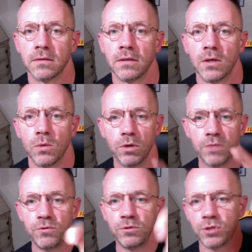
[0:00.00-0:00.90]
What if
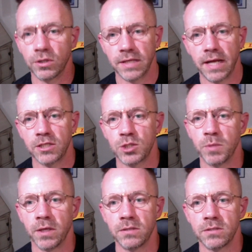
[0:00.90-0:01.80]
you took that
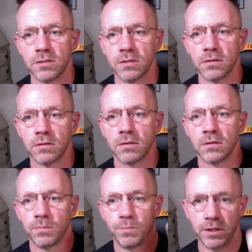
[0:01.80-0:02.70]
expense,
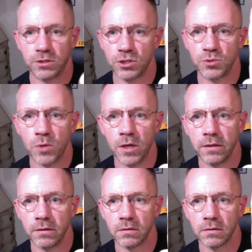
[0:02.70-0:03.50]
pick just one,